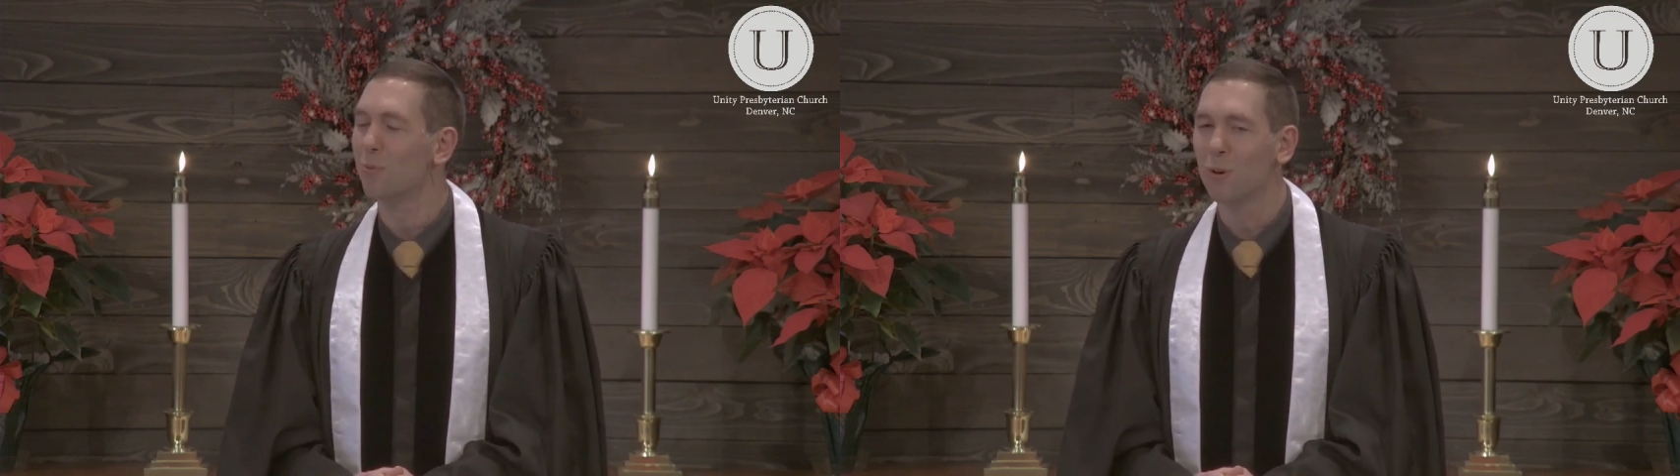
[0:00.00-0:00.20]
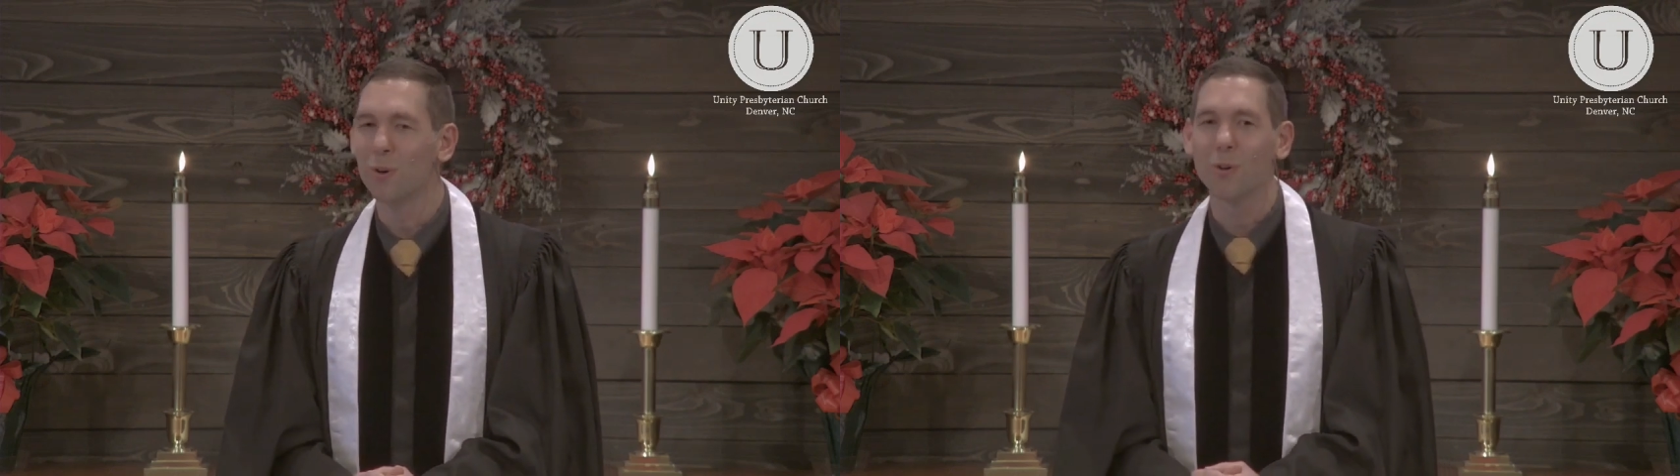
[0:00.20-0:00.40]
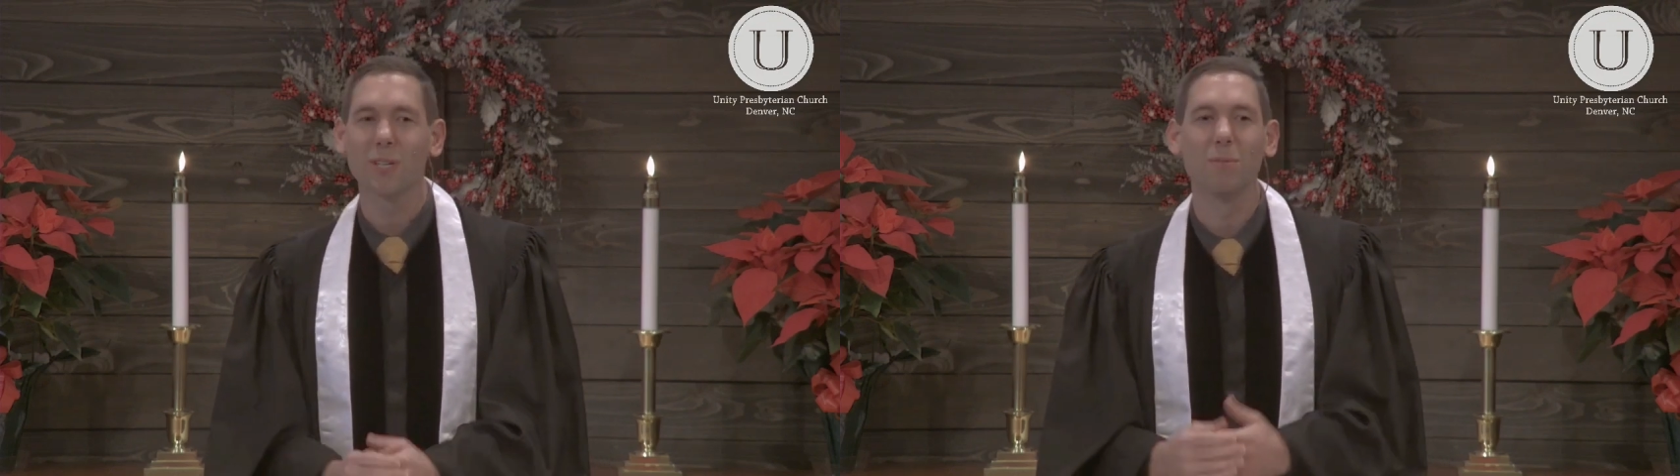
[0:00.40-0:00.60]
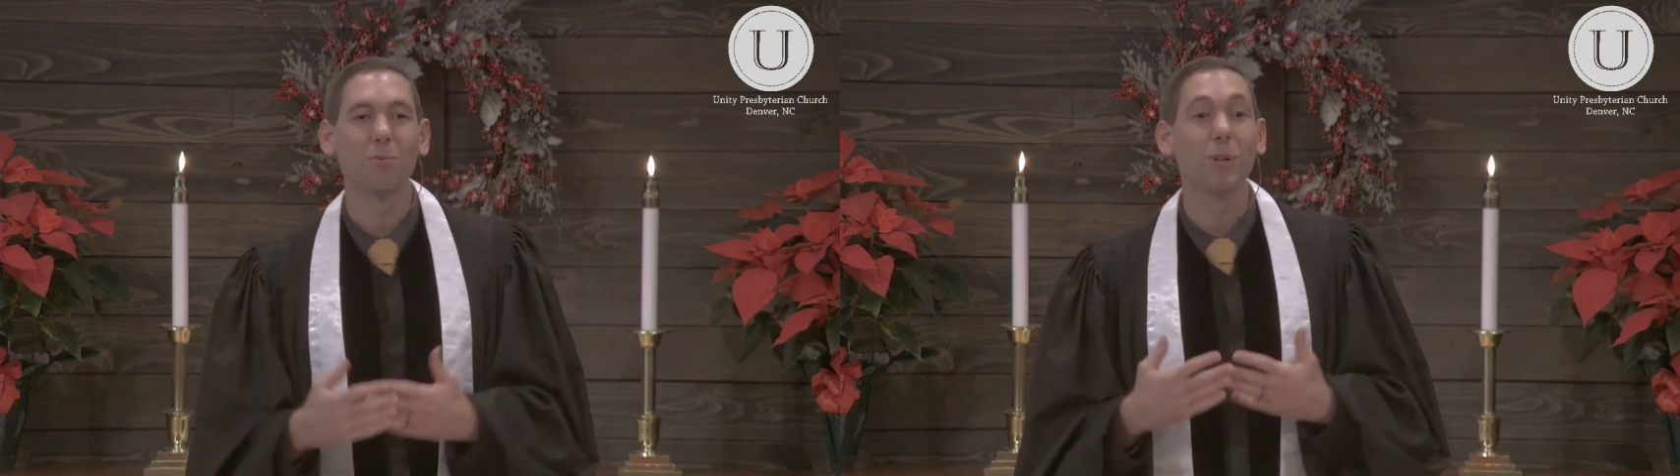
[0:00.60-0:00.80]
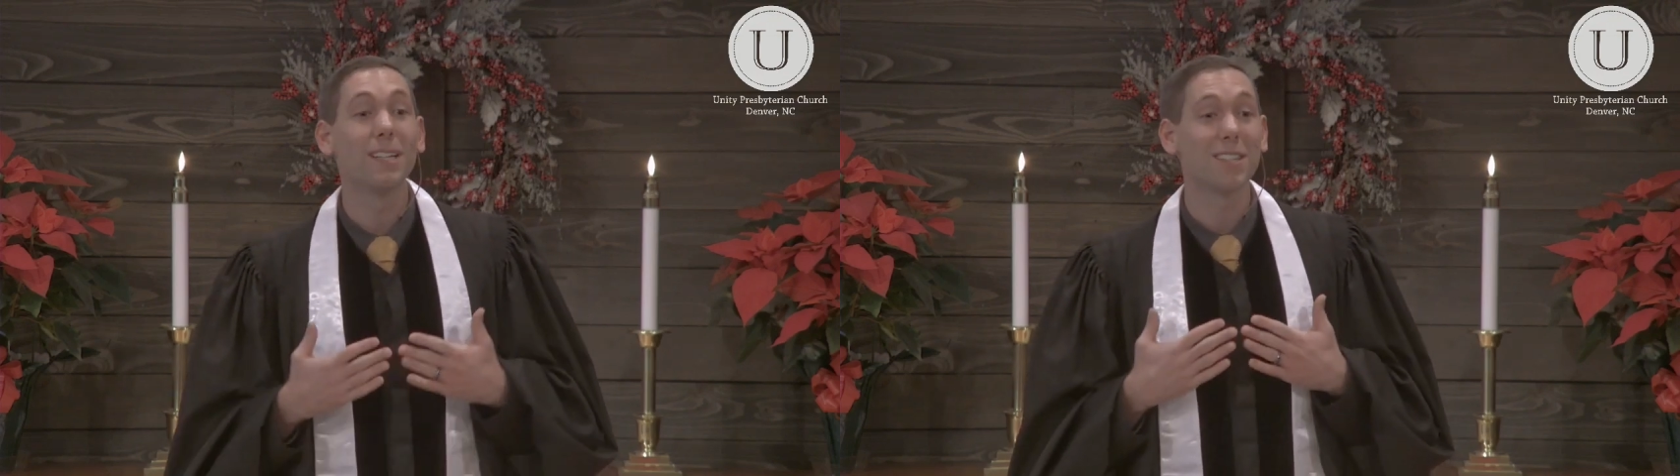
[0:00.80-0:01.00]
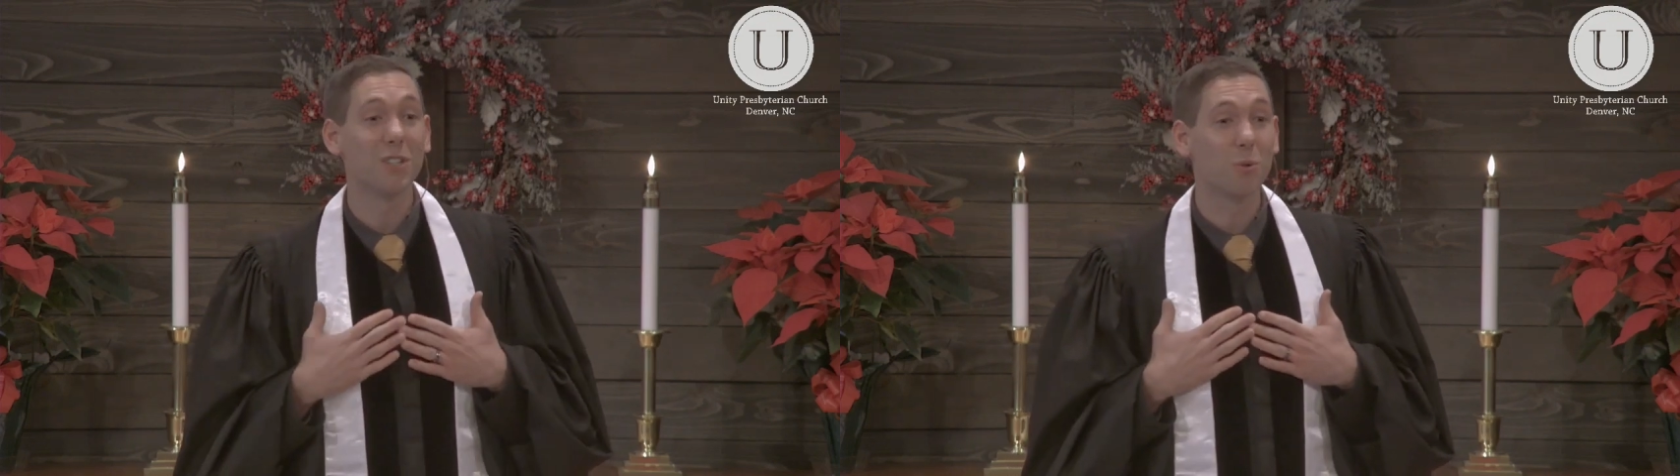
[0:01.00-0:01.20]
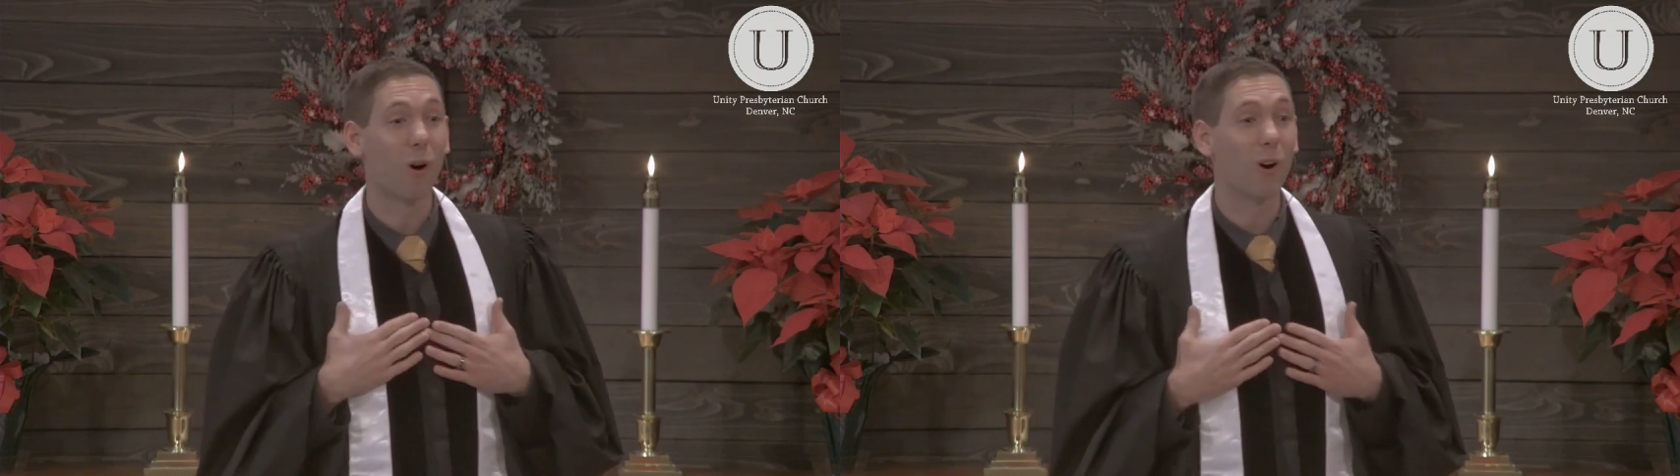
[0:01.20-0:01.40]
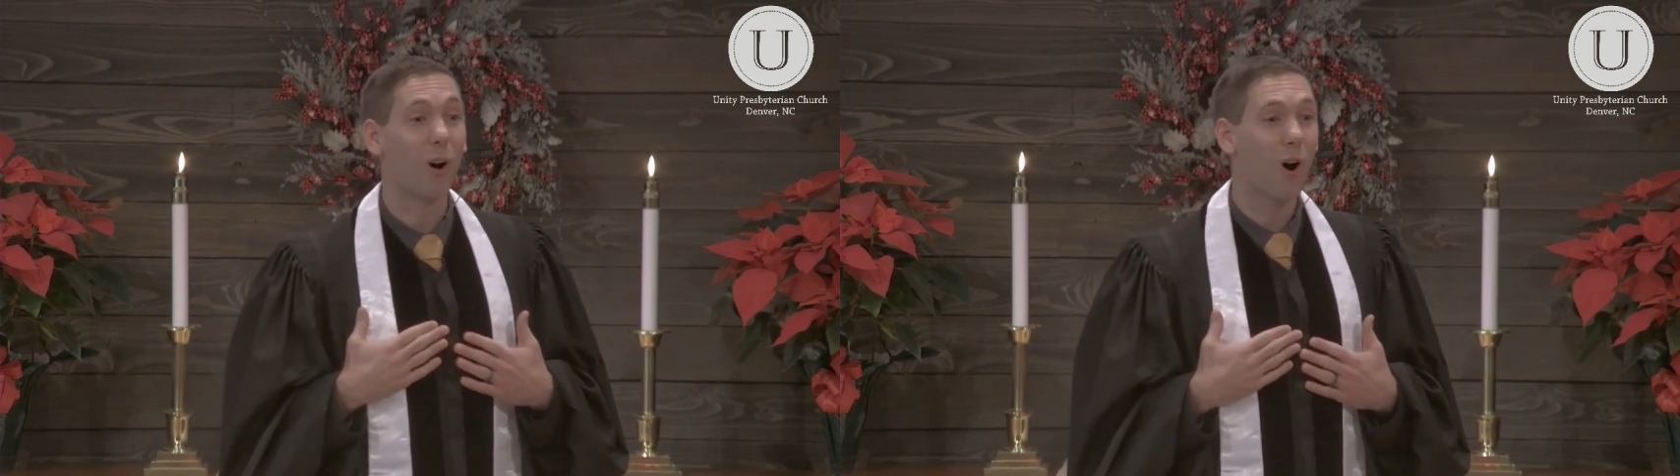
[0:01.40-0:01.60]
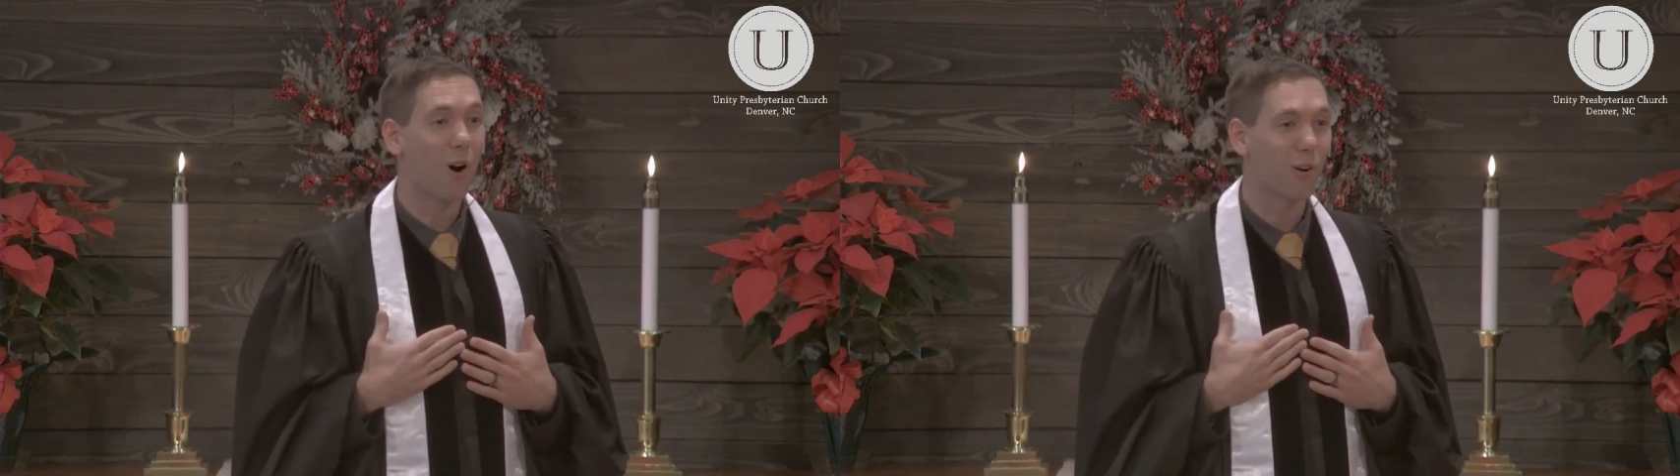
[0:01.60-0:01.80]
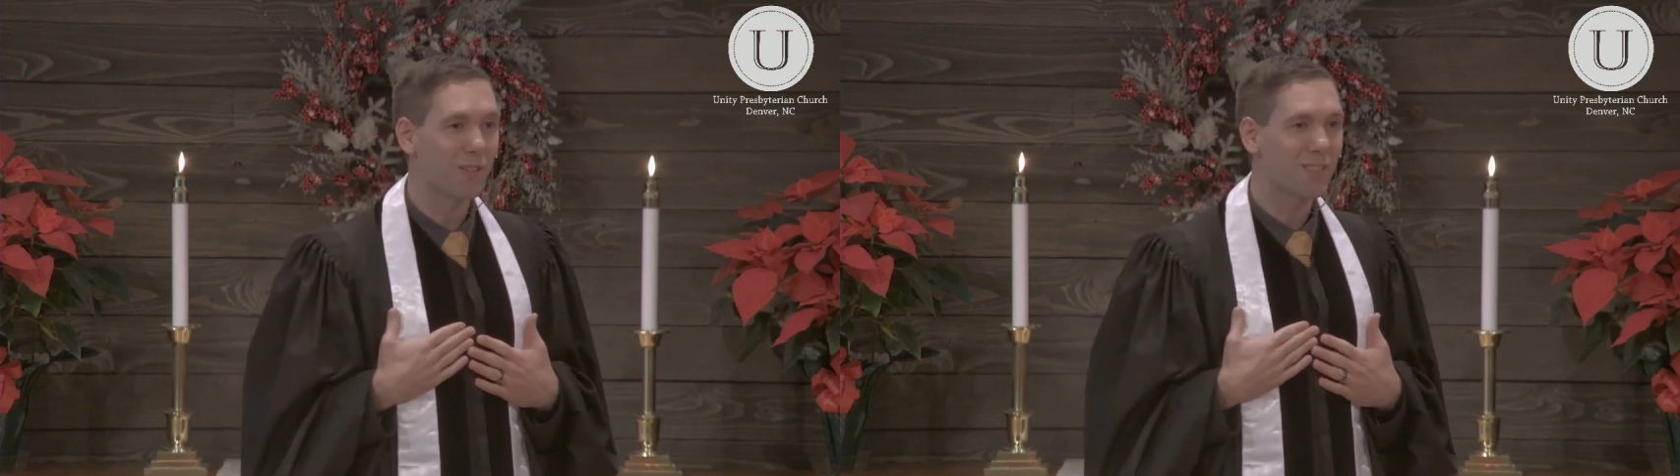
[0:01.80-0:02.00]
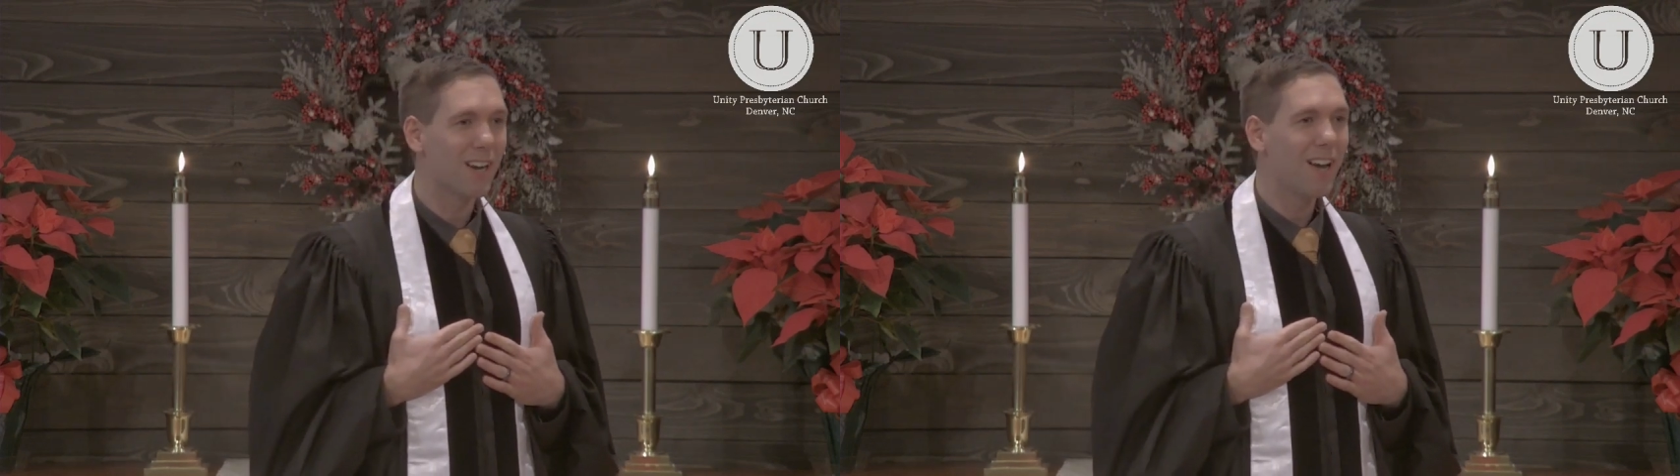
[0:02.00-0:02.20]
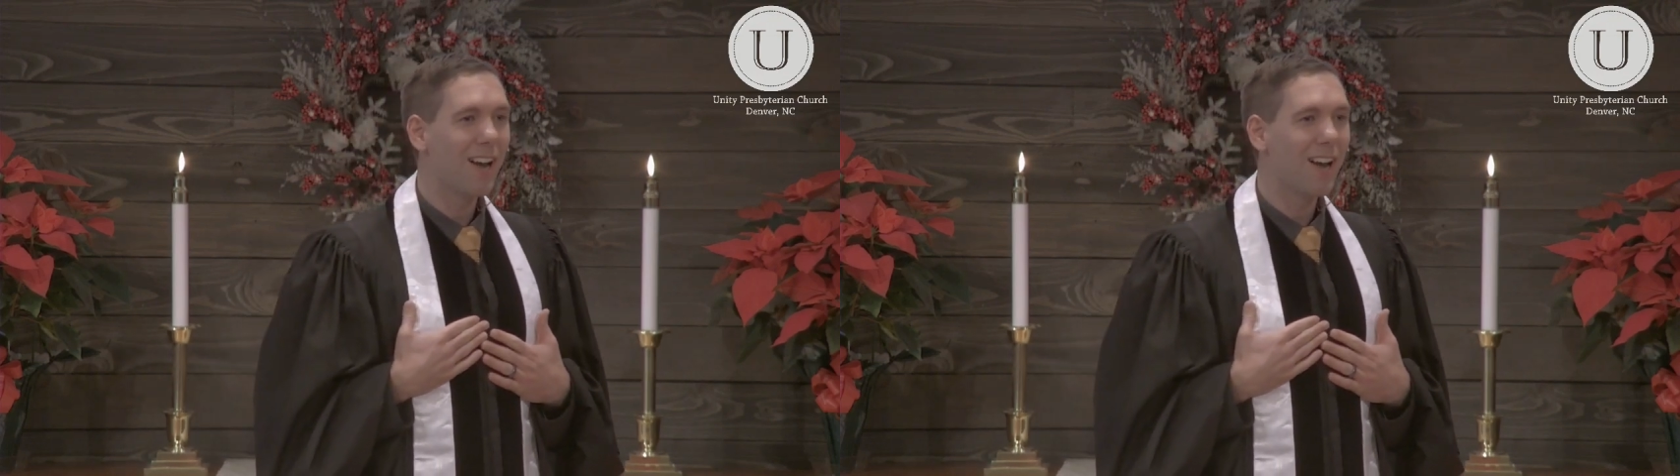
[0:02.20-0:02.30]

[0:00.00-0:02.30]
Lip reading: world and brings into our hearts,